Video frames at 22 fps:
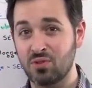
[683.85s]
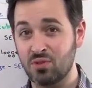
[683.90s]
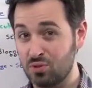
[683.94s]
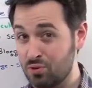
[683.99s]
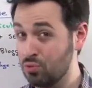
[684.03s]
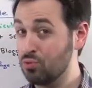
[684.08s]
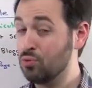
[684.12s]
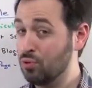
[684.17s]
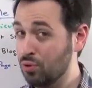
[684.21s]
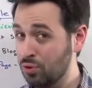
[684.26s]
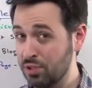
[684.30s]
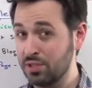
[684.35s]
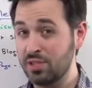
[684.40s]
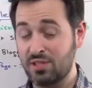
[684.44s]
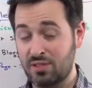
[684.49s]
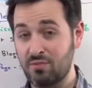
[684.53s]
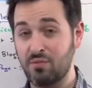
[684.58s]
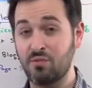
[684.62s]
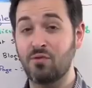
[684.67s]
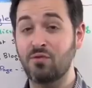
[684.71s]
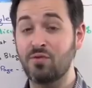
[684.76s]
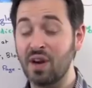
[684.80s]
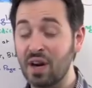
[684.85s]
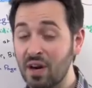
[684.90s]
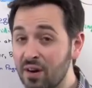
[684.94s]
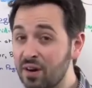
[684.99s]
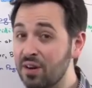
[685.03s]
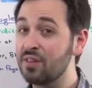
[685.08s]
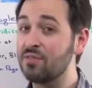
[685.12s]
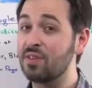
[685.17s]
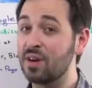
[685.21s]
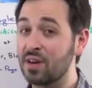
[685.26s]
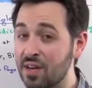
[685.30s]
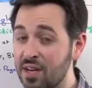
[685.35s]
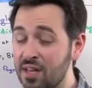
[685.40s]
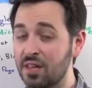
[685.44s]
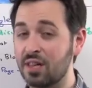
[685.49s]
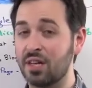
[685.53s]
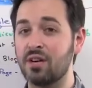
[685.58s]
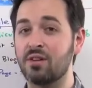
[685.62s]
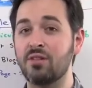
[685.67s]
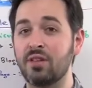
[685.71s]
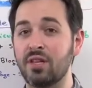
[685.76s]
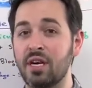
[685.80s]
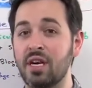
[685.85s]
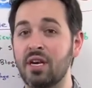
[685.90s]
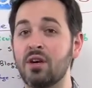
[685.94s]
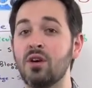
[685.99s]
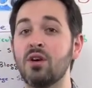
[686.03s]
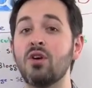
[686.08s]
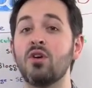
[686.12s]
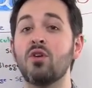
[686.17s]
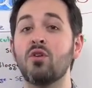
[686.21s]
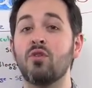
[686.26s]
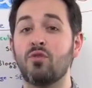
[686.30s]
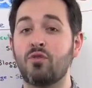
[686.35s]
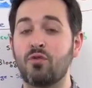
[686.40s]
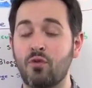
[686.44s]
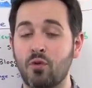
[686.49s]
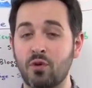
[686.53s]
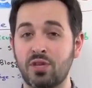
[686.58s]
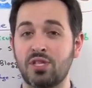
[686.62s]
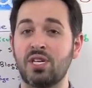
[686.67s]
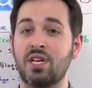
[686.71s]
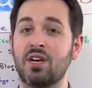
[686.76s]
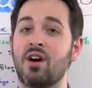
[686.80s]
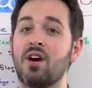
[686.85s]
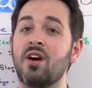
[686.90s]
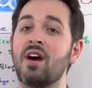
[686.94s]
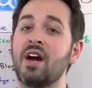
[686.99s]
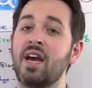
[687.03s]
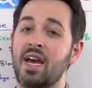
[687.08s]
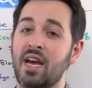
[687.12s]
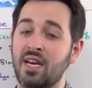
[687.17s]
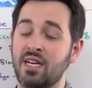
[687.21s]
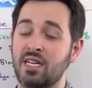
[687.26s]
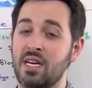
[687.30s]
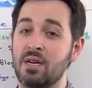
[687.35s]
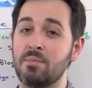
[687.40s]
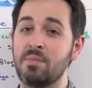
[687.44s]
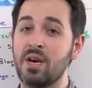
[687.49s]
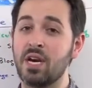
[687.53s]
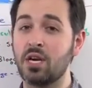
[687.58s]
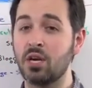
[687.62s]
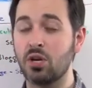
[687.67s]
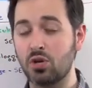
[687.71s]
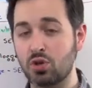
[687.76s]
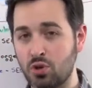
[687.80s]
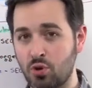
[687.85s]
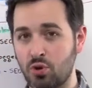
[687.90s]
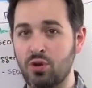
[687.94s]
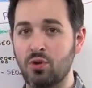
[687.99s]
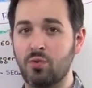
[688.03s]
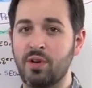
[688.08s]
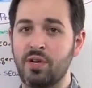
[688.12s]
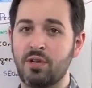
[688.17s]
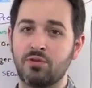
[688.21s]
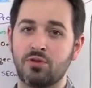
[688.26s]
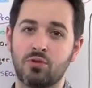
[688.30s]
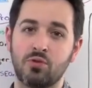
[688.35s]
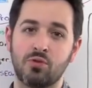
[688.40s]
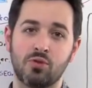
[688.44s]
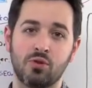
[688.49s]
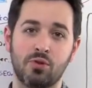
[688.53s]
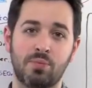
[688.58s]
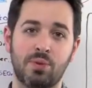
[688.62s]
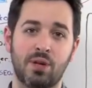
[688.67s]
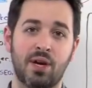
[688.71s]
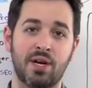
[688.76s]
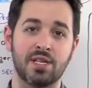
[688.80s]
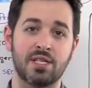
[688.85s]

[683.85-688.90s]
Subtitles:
Google's very, very clearly forcing our hand and making sure that we use Google+.